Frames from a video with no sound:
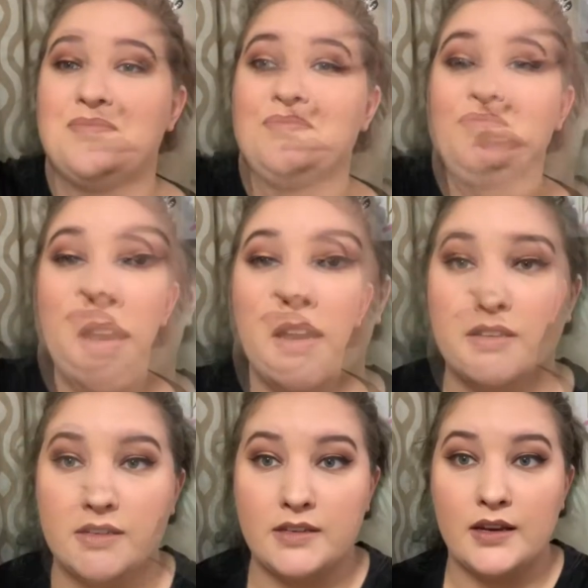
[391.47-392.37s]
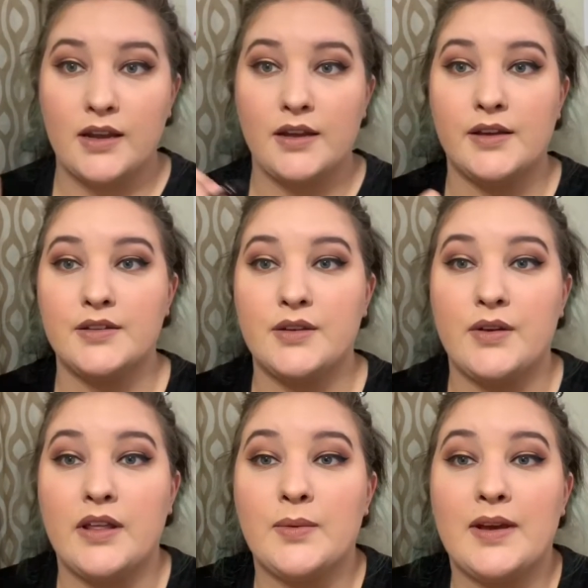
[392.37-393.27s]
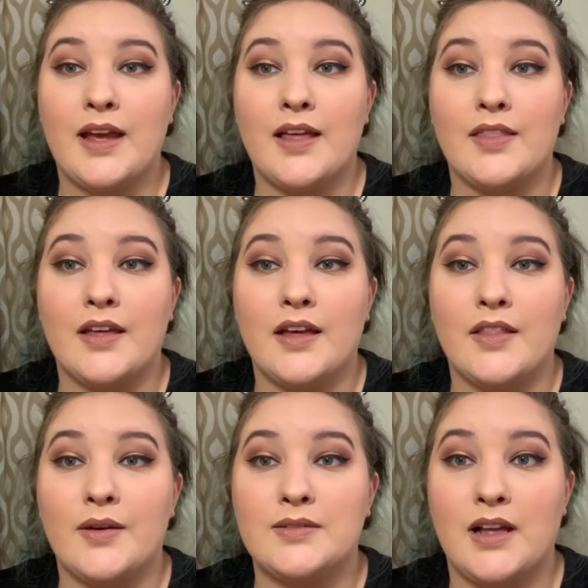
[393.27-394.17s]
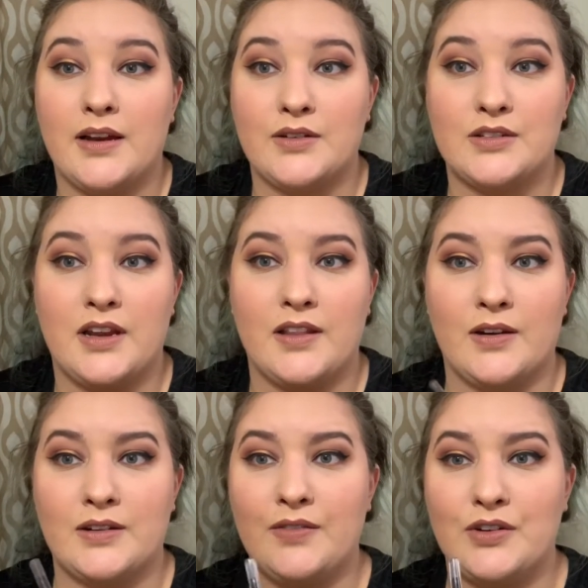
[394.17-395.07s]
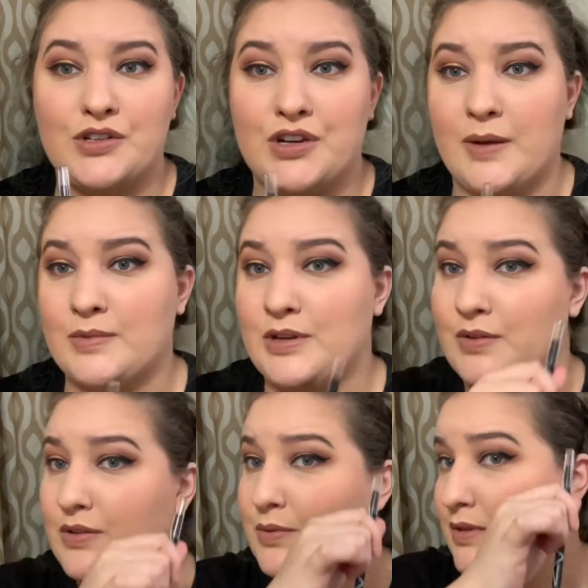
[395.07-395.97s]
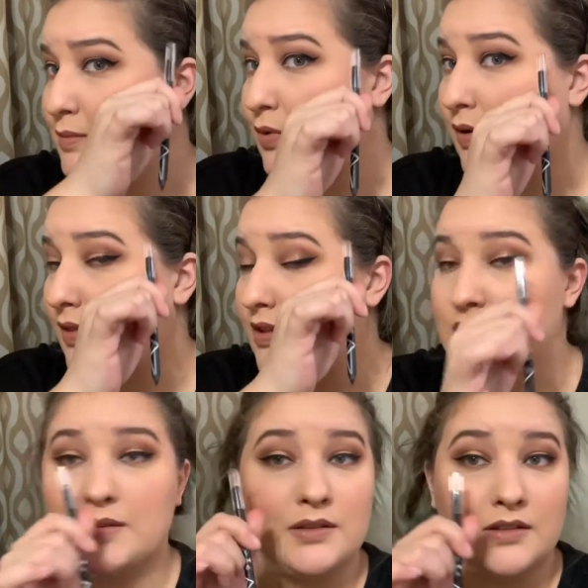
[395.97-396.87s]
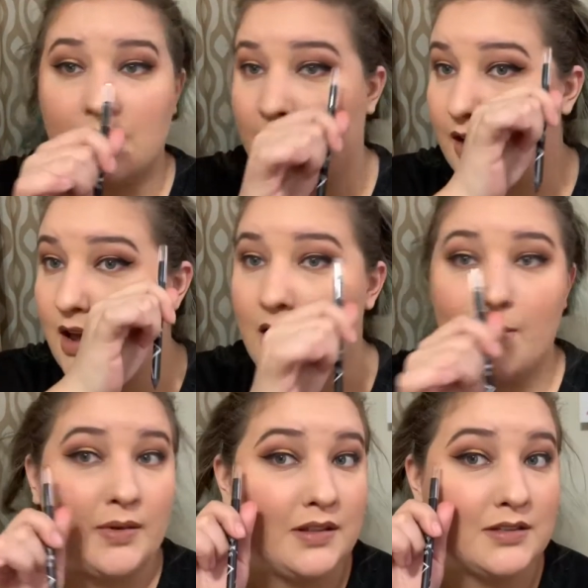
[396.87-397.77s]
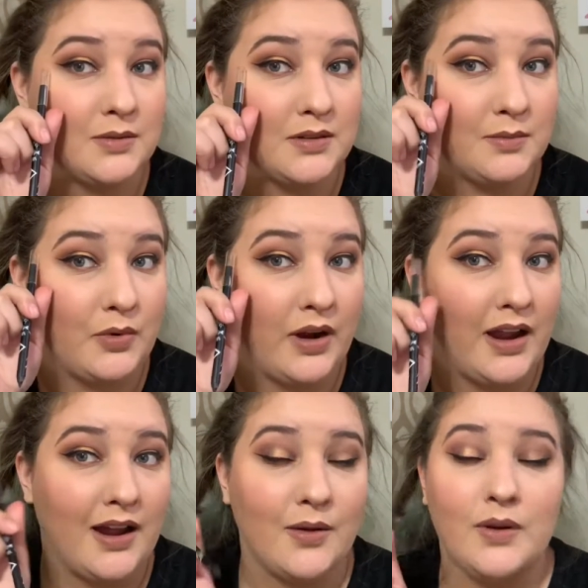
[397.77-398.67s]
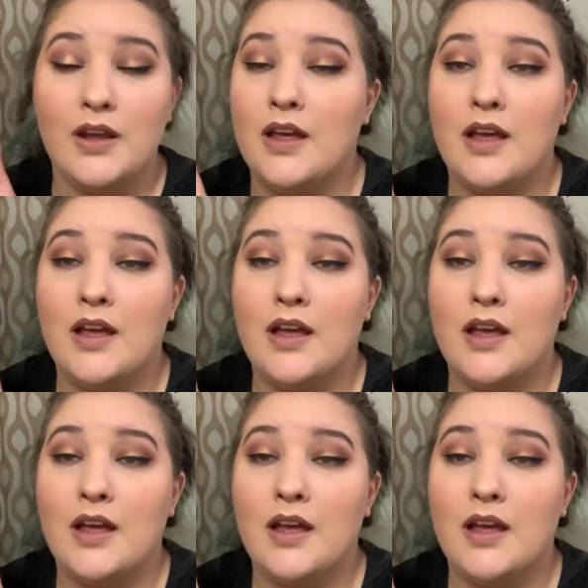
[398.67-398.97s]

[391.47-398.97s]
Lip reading: Okay, so now we got those liners done. They're different shapes too. This one's more this like up, and this one's more out.